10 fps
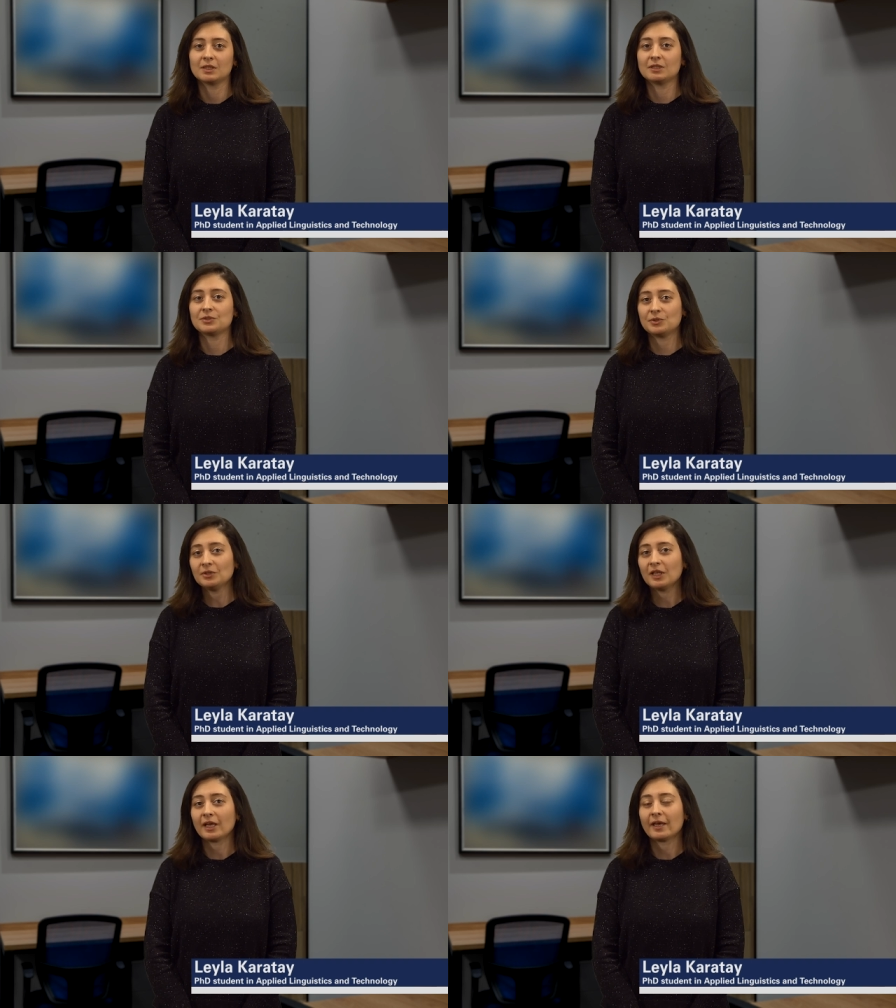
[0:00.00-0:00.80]
In
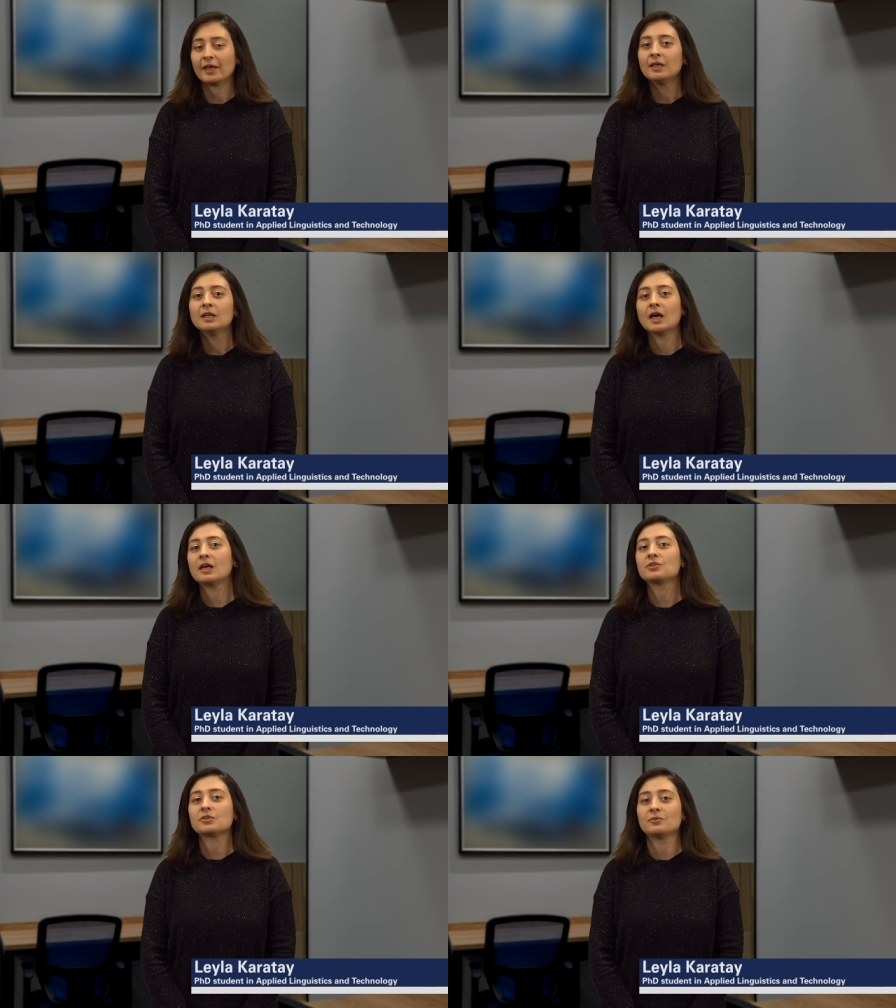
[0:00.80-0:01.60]
Turkey,
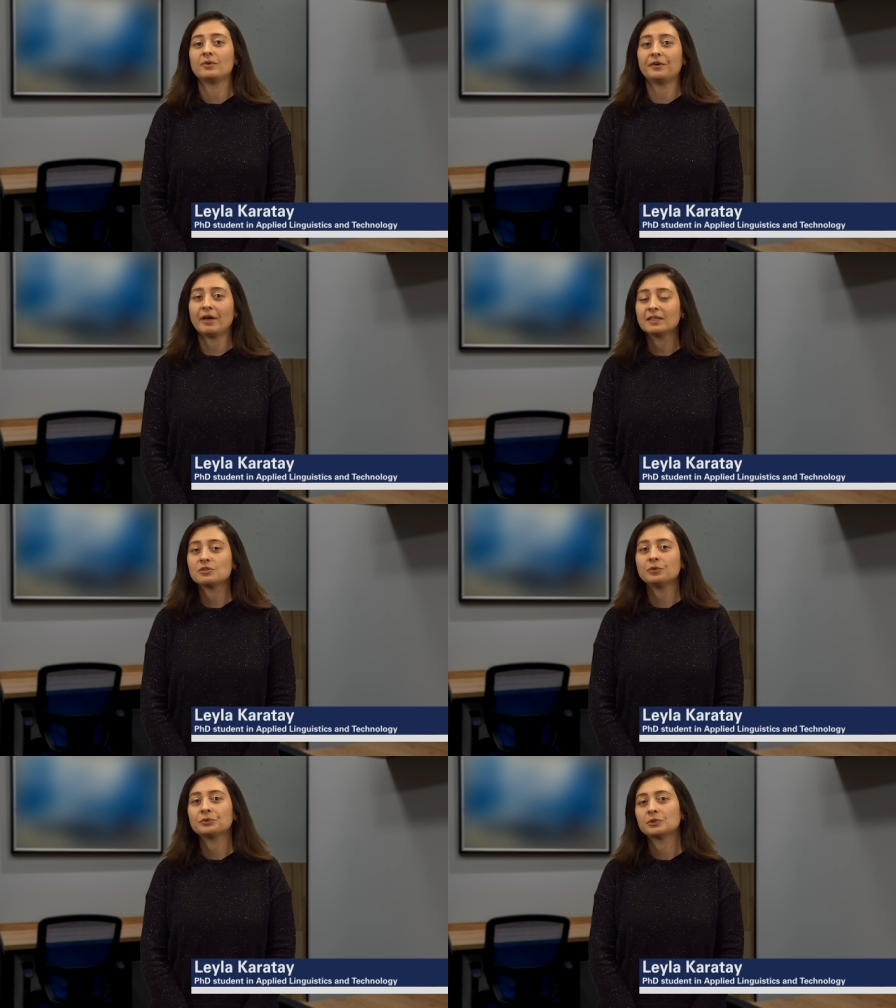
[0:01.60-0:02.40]
I taught a
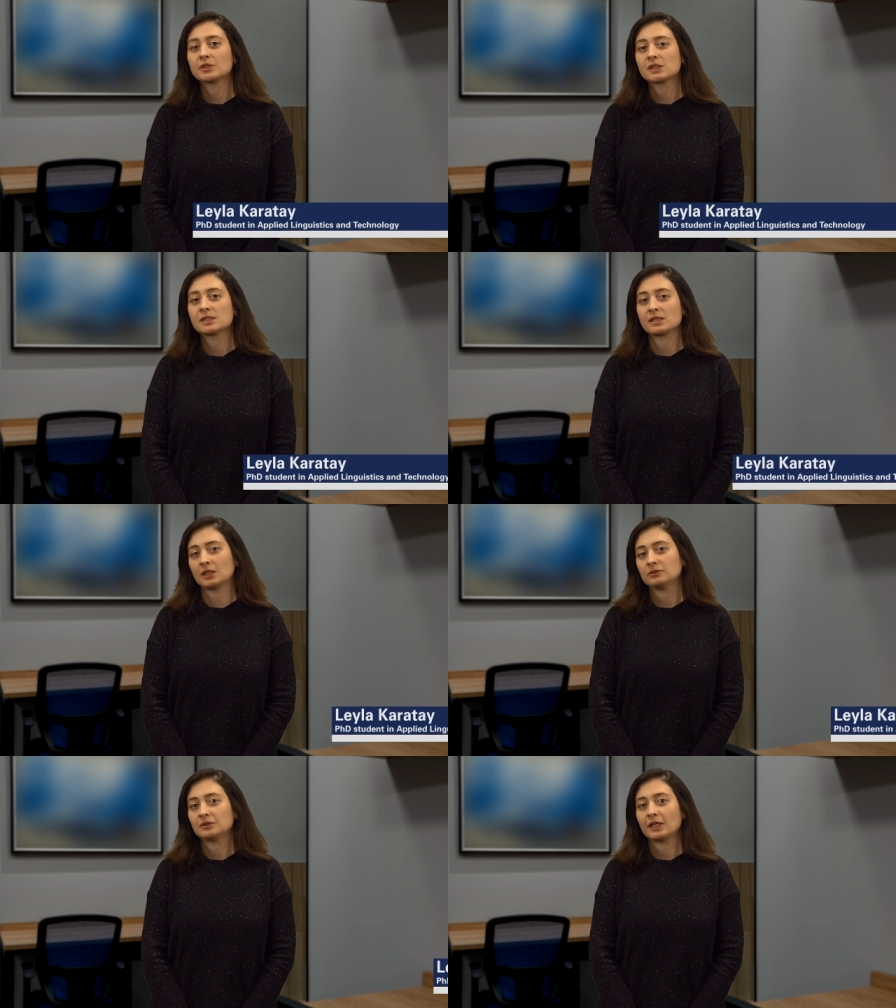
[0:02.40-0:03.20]
variety of courses
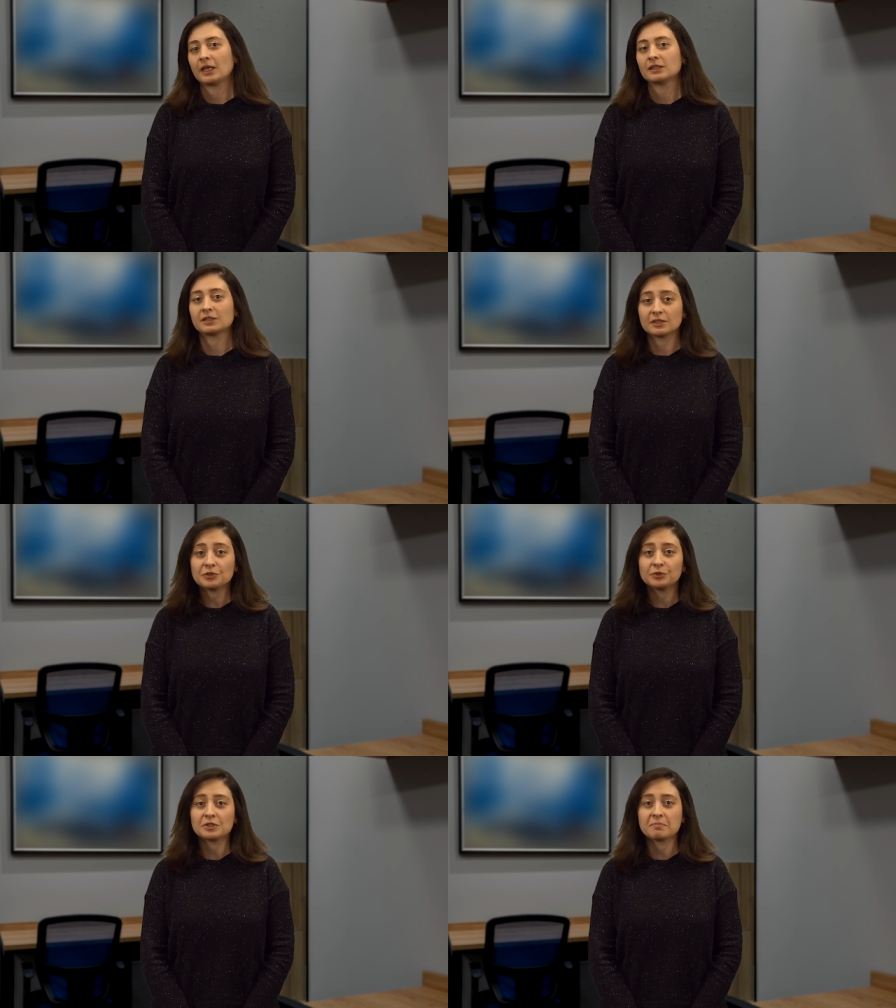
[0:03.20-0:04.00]
including
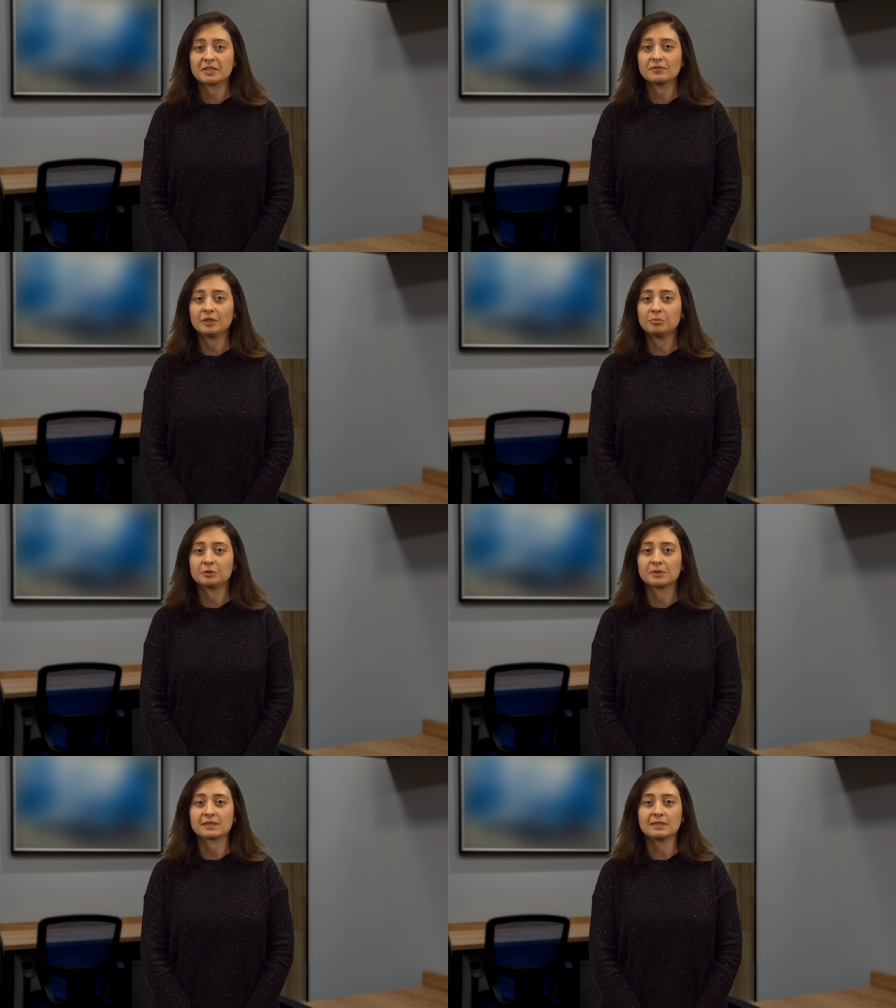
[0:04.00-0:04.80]
English for specific
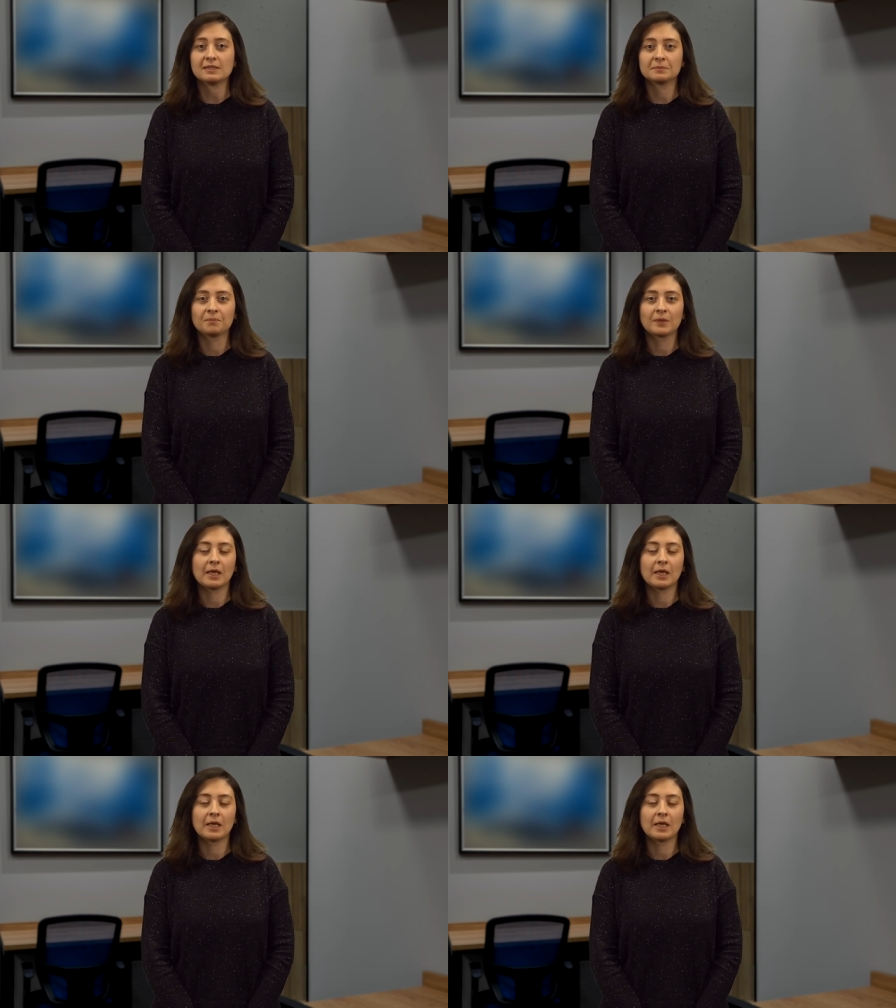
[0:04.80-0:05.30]
purposes,